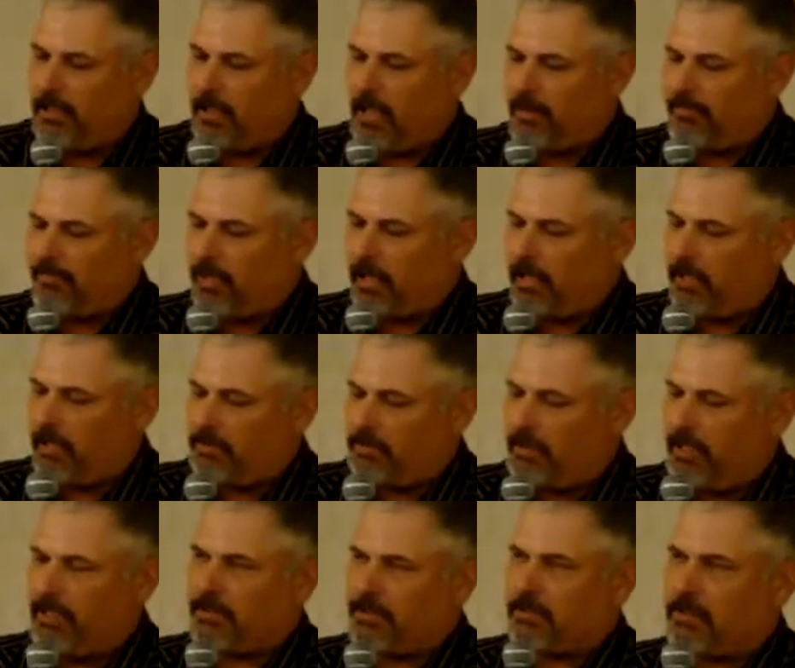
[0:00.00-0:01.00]
and I've got
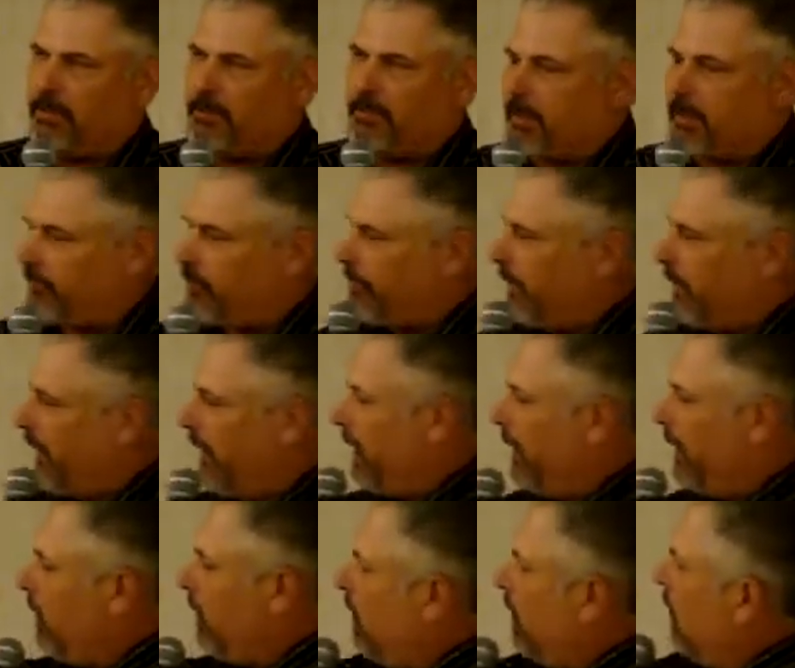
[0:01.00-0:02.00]
transcripts of the
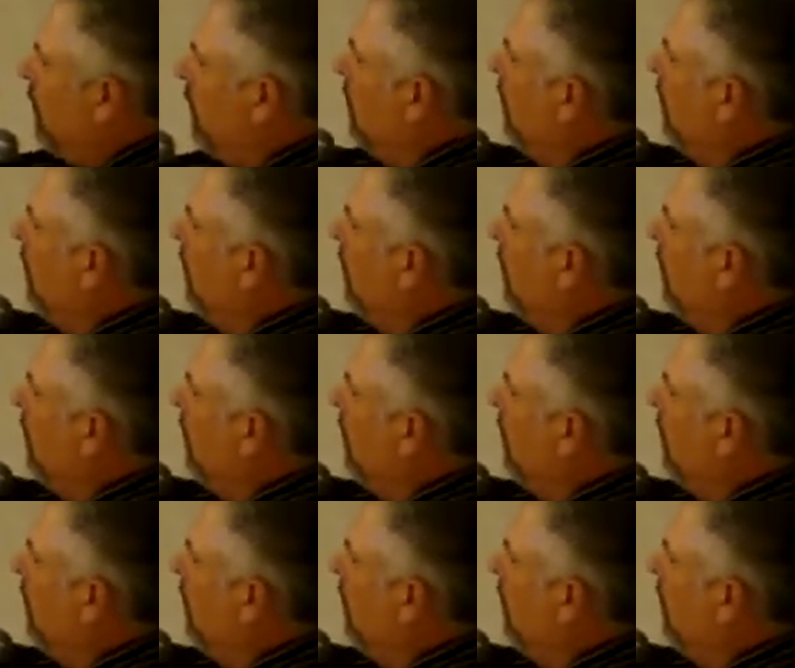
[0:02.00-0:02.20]
meeting